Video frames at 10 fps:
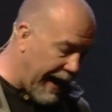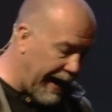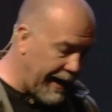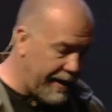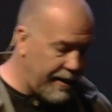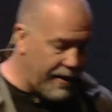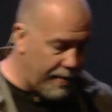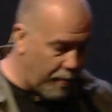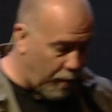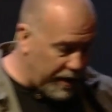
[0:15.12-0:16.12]
And
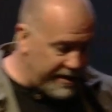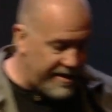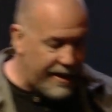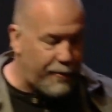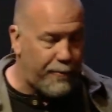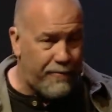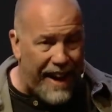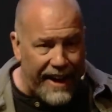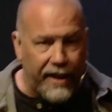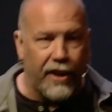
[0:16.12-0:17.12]
once they
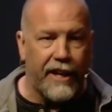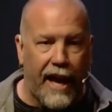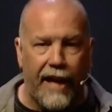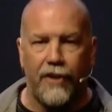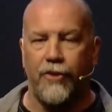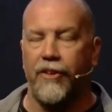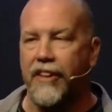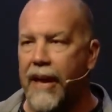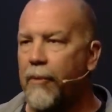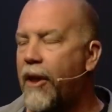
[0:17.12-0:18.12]
finally got to the
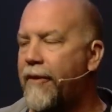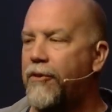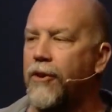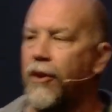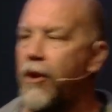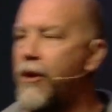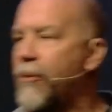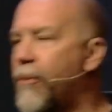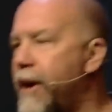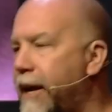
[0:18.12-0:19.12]
table after a
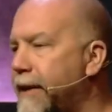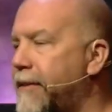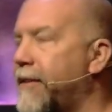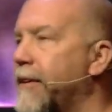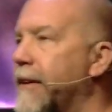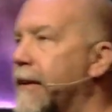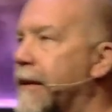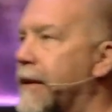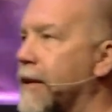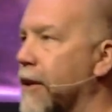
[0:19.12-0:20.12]
long wait,
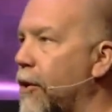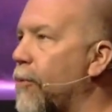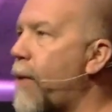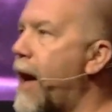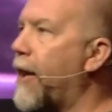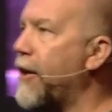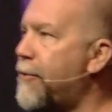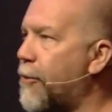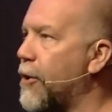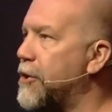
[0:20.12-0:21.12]
little Riley,
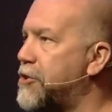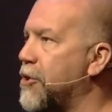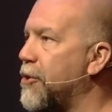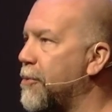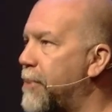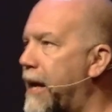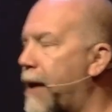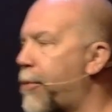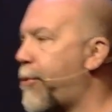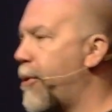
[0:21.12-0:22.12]
four years old,
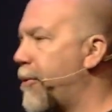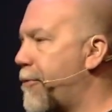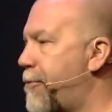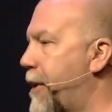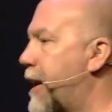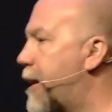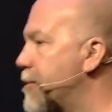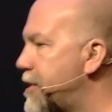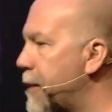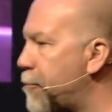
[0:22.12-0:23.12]
began throwing a fit. He
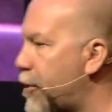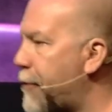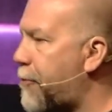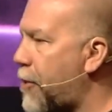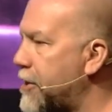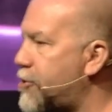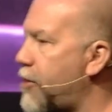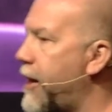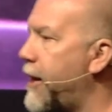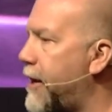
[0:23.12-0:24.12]
was getting pretty
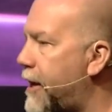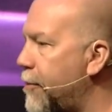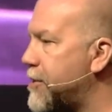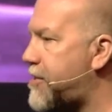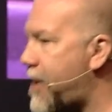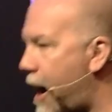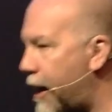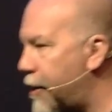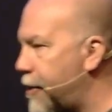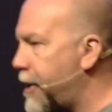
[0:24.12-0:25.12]
frustrated. He was
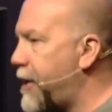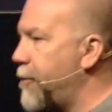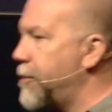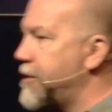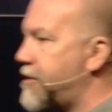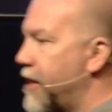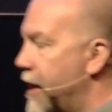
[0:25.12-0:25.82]
tired. He was.